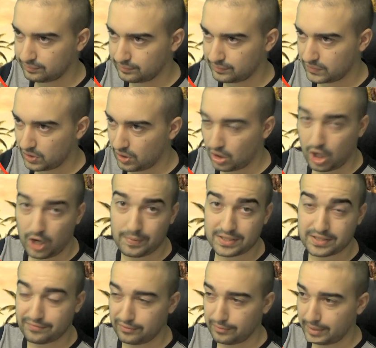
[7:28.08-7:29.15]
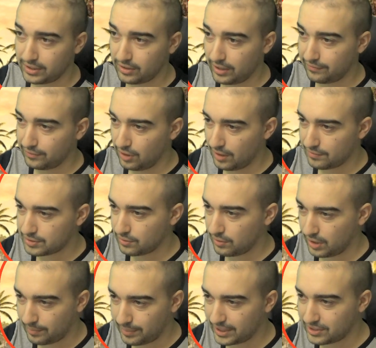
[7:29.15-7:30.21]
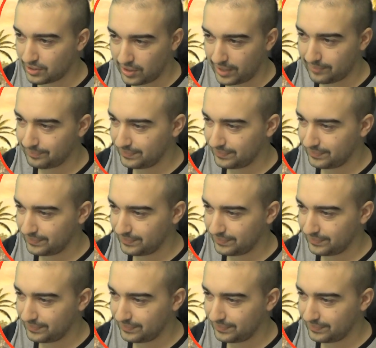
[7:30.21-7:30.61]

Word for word: God, I hope that's a flamingo. If not, I've screwed up big time.